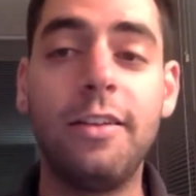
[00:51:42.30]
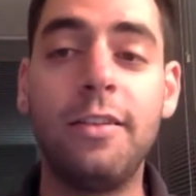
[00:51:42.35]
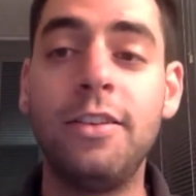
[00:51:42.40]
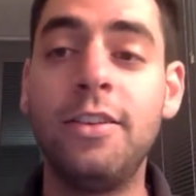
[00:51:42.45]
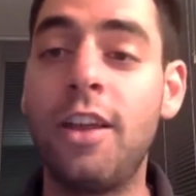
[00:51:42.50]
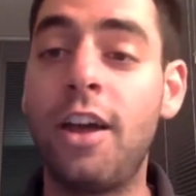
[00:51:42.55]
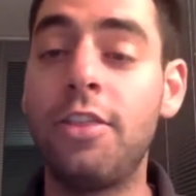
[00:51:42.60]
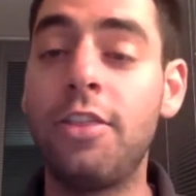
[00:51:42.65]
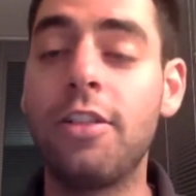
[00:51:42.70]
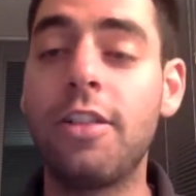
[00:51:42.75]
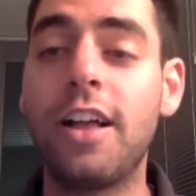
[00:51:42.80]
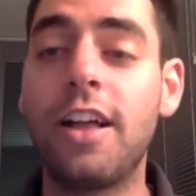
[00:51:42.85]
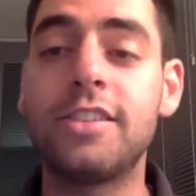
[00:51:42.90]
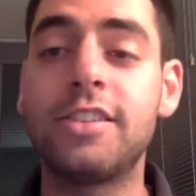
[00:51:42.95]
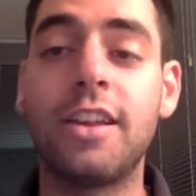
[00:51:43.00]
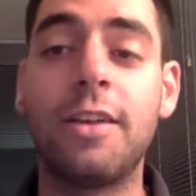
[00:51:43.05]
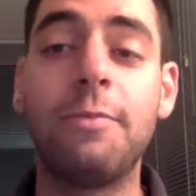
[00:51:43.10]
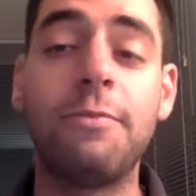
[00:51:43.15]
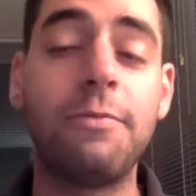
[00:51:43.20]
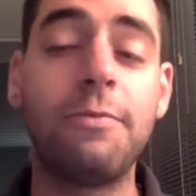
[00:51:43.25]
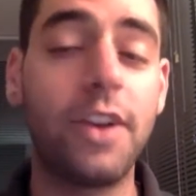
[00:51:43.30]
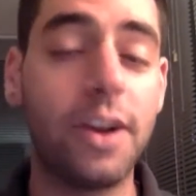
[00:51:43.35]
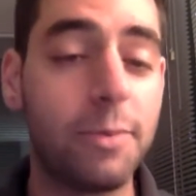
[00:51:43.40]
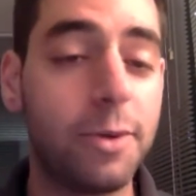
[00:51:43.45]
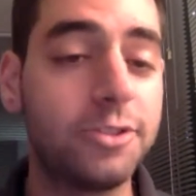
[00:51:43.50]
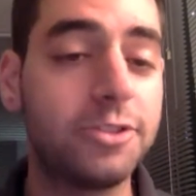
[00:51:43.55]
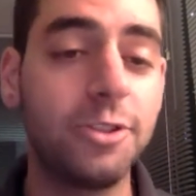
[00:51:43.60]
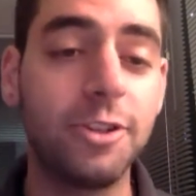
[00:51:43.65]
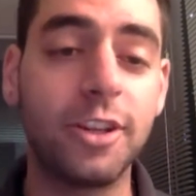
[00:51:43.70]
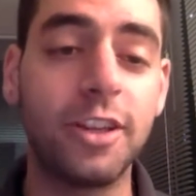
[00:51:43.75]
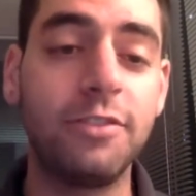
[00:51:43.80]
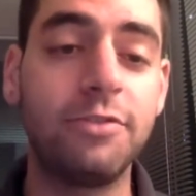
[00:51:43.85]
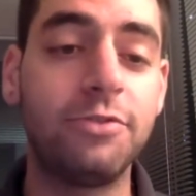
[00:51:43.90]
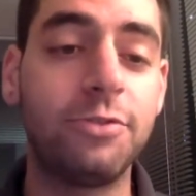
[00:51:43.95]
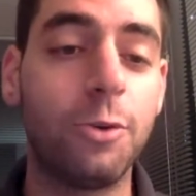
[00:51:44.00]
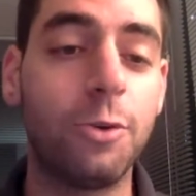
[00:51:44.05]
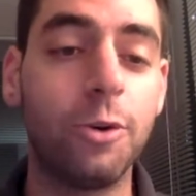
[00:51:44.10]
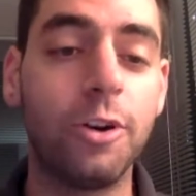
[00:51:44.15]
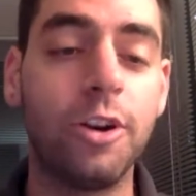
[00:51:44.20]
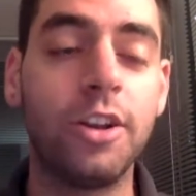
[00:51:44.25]
Nonetheless, I'm very much looking
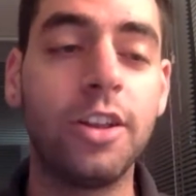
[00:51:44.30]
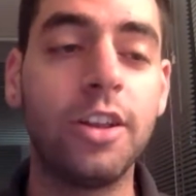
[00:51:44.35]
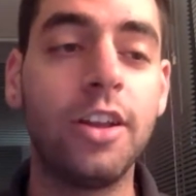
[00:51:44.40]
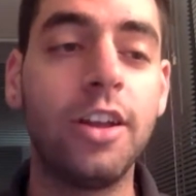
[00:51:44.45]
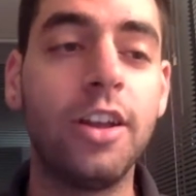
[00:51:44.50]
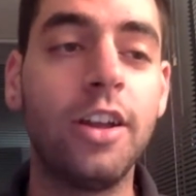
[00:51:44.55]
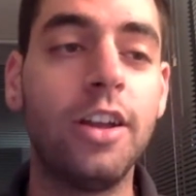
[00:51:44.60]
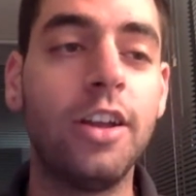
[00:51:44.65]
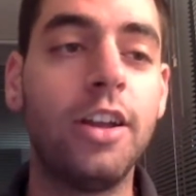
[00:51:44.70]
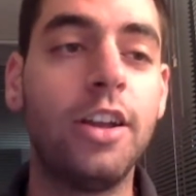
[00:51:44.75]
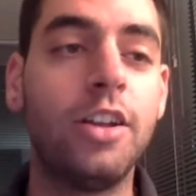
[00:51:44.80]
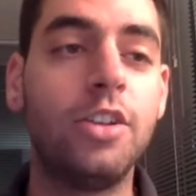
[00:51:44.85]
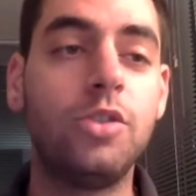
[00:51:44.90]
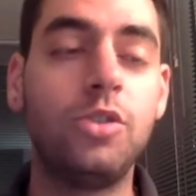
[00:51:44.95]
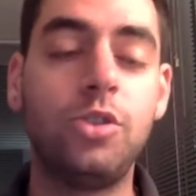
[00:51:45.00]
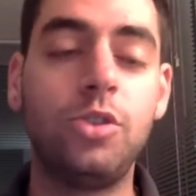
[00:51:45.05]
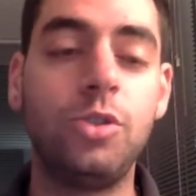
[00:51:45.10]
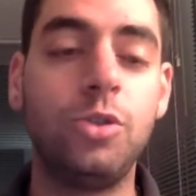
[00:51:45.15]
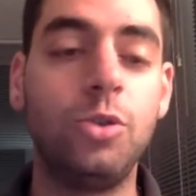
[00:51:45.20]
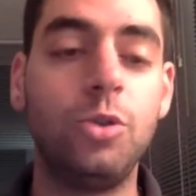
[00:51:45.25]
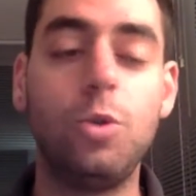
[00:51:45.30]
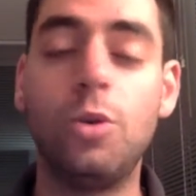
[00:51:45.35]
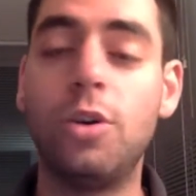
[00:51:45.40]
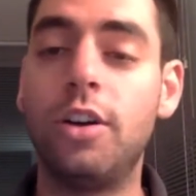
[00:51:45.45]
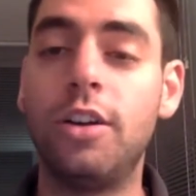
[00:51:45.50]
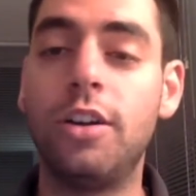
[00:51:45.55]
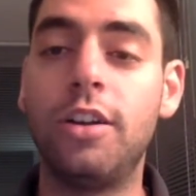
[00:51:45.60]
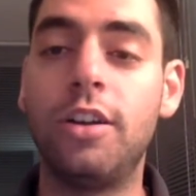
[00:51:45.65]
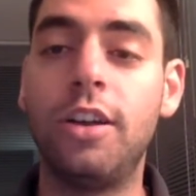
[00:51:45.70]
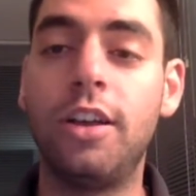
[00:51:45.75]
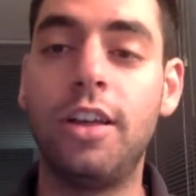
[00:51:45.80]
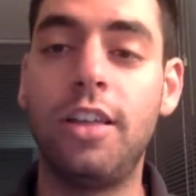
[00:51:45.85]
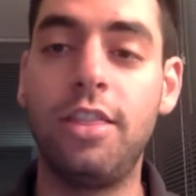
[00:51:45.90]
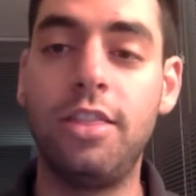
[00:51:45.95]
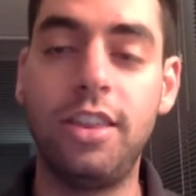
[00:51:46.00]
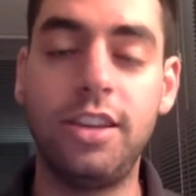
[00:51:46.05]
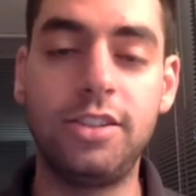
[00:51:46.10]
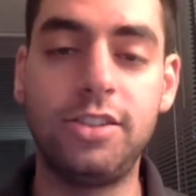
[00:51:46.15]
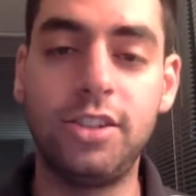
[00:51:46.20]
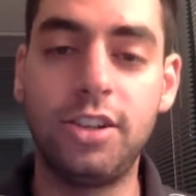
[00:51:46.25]
forward to
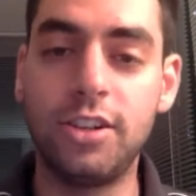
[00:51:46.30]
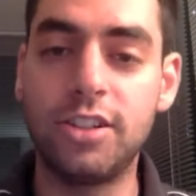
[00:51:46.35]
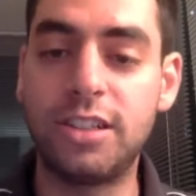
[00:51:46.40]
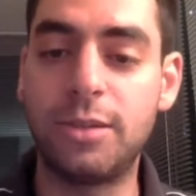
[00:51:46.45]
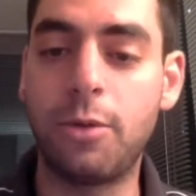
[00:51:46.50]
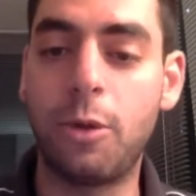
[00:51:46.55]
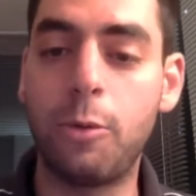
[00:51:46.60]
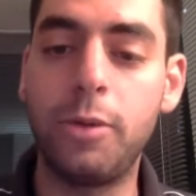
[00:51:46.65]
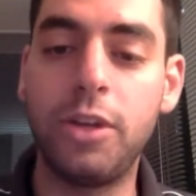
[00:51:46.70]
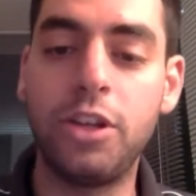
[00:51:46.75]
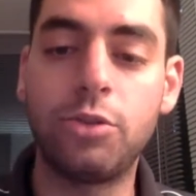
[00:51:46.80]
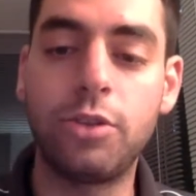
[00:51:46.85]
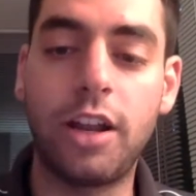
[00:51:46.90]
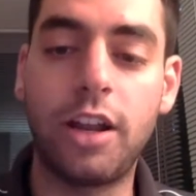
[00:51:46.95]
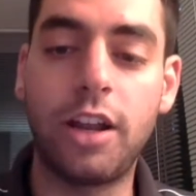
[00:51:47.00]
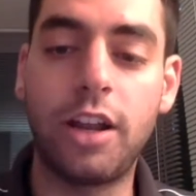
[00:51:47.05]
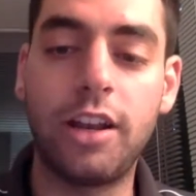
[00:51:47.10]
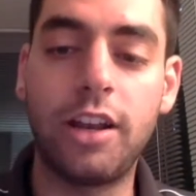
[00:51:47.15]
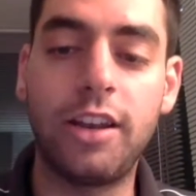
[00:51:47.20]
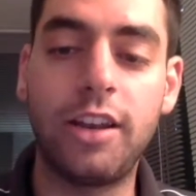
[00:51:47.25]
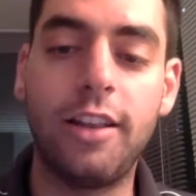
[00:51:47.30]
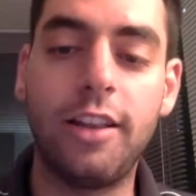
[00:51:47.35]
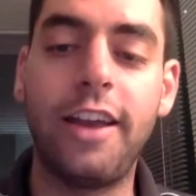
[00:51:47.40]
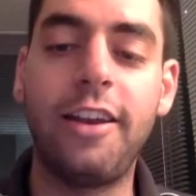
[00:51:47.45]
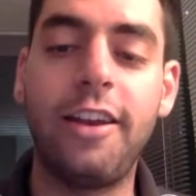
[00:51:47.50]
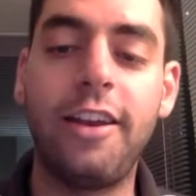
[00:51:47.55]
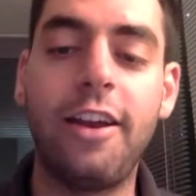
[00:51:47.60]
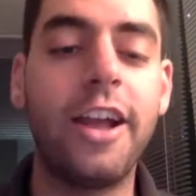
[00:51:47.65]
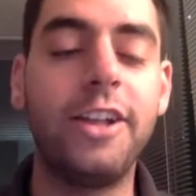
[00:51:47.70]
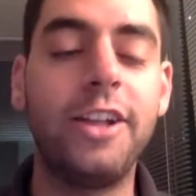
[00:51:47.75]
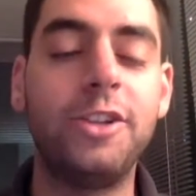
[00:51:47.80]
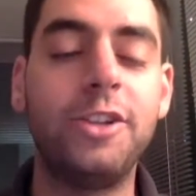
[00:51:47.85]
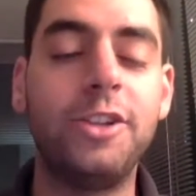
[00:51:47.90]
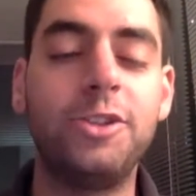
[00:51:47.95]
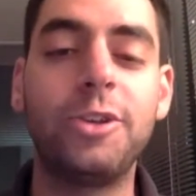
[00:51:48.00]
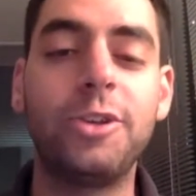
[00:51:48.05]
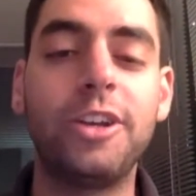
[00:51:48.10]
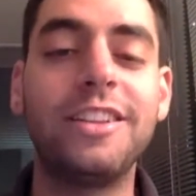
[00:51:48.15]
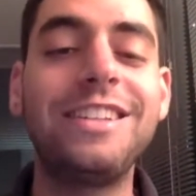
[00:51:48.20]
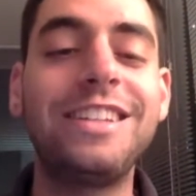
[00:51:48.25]
this year's MLB trade deadline. All right,
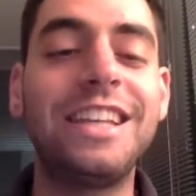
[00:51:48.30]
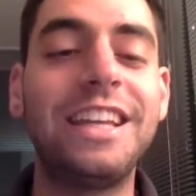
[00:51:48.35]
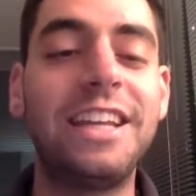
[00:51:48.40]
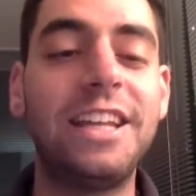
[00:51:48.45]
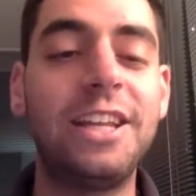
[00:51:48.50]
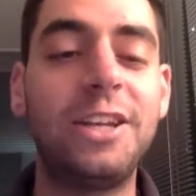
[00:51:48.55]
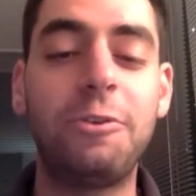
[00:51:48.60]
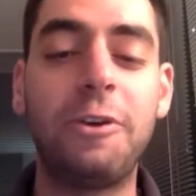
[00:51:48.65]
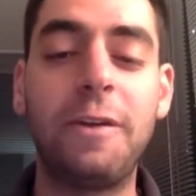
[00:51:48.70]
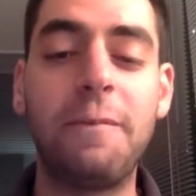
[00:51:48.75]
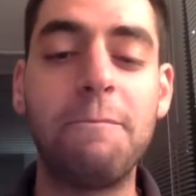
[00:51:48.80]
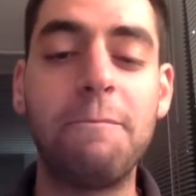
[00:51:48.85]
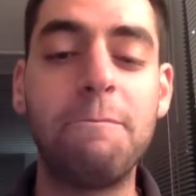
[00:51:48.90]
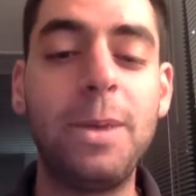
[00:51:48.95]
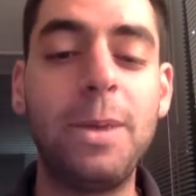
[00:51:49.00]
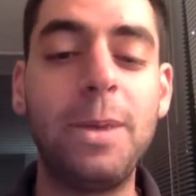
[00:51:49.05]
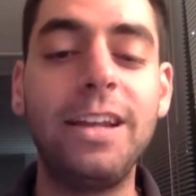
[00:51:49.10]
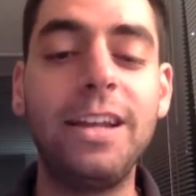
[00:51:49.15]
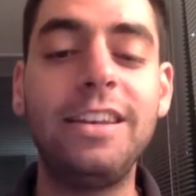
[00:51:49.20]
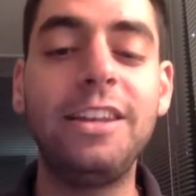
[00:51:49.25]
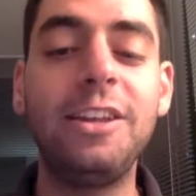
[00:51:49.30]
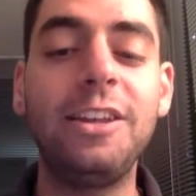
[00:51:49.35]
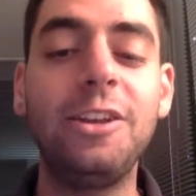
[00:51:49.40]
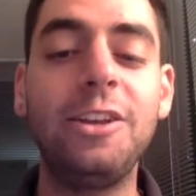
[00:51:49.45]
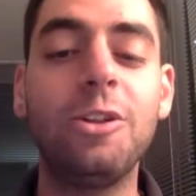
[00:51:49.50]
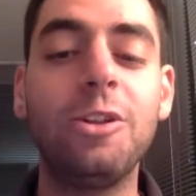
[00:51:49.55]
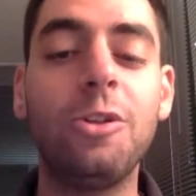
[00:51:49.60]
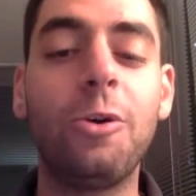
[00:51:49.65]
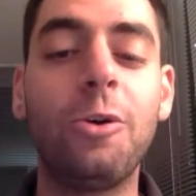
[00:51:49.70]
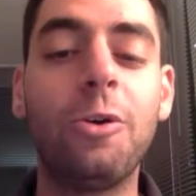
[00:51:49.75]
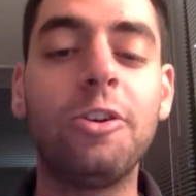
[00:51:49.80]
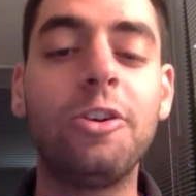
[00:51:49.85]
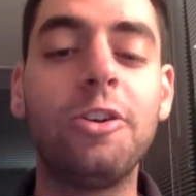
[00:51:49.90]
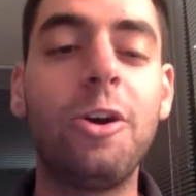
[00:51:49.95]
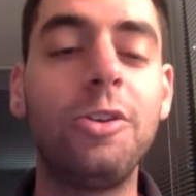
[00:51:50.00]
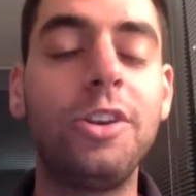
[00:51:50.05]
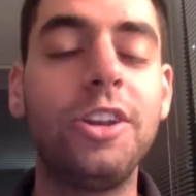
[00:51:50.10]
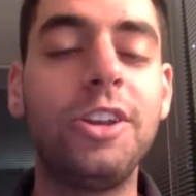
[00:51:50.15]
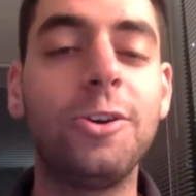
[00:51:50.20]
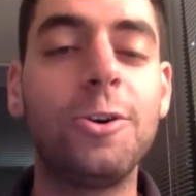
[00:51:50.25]
Julian, let's get into it. Big deal or no
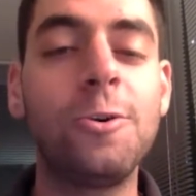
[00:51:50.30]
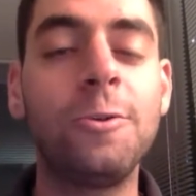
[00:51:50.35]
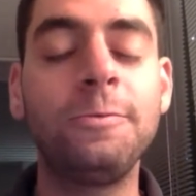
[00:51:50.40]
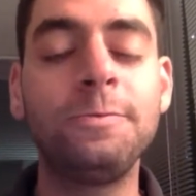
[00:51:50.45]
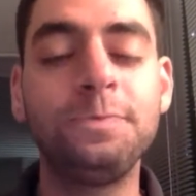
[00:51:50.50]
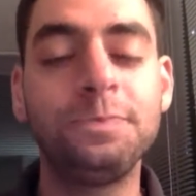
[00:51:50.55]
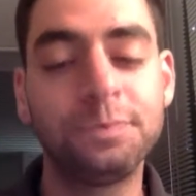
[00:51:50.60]
deal?